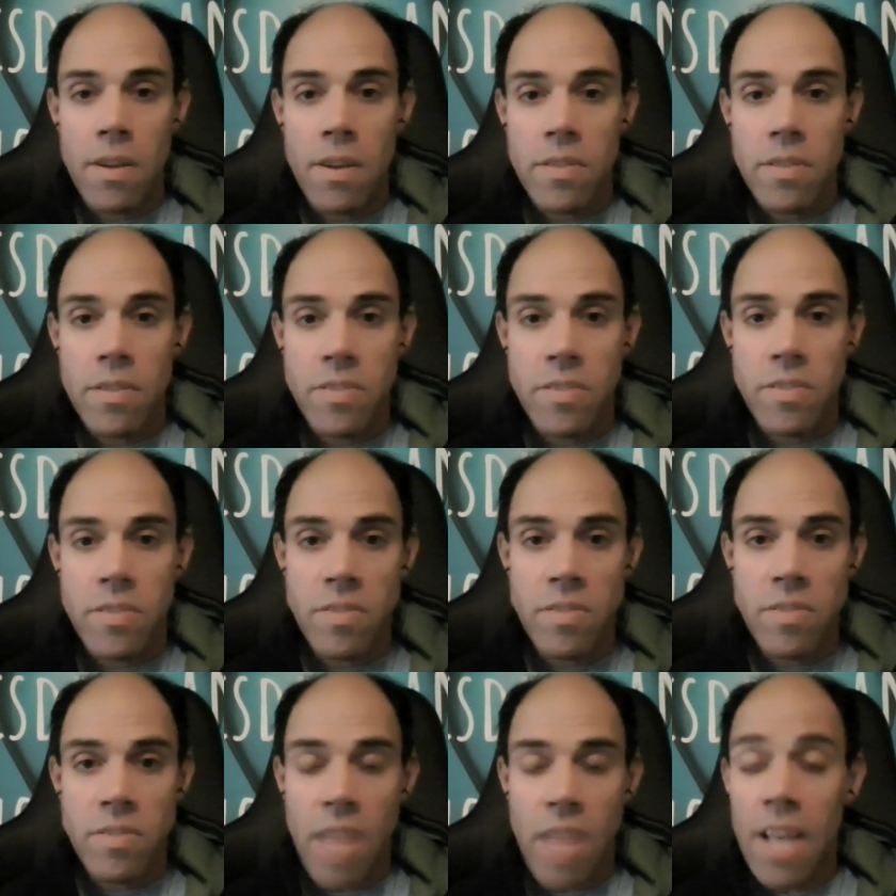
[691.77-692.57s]

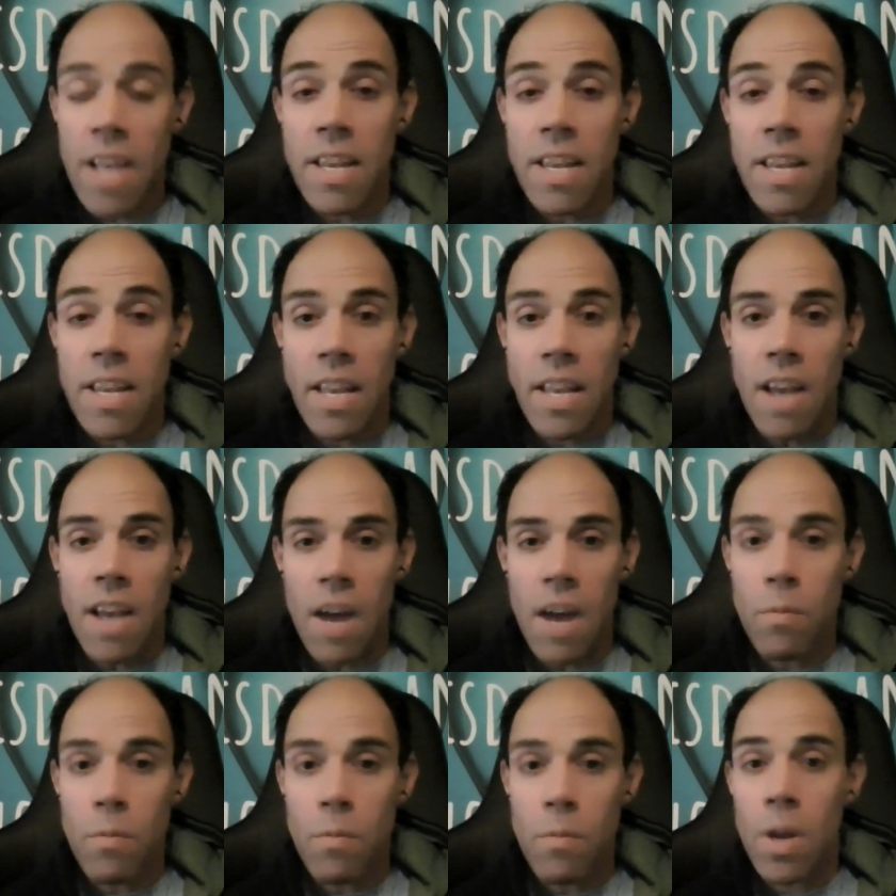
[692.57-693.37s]
standing
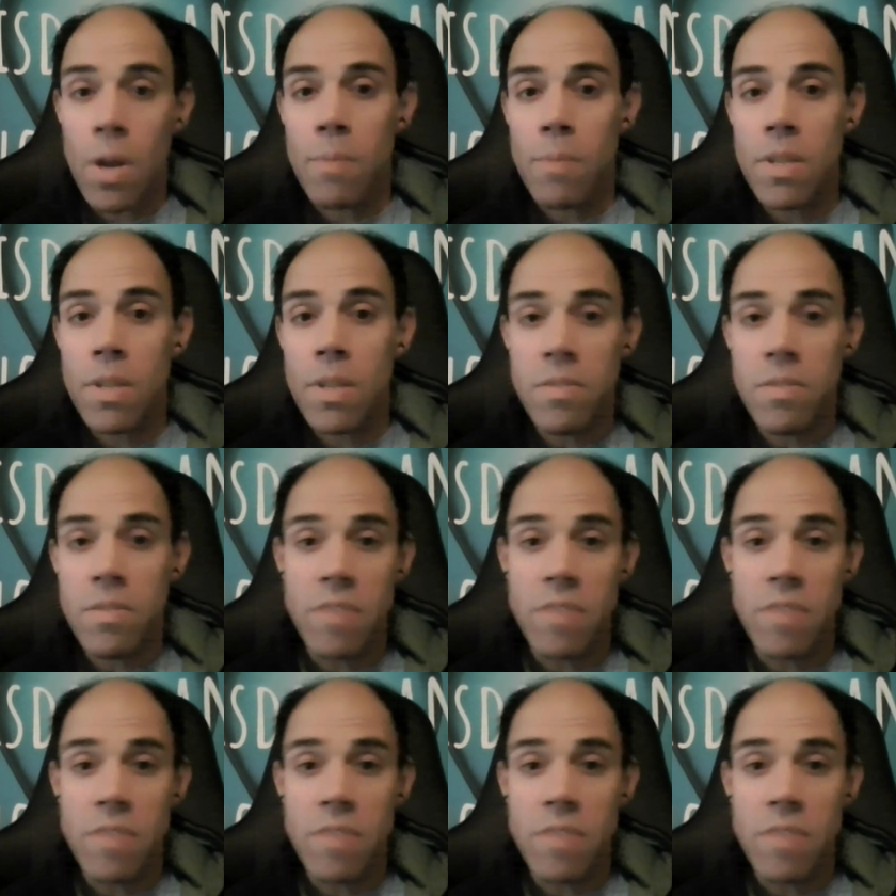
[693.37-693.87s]
on what I believe,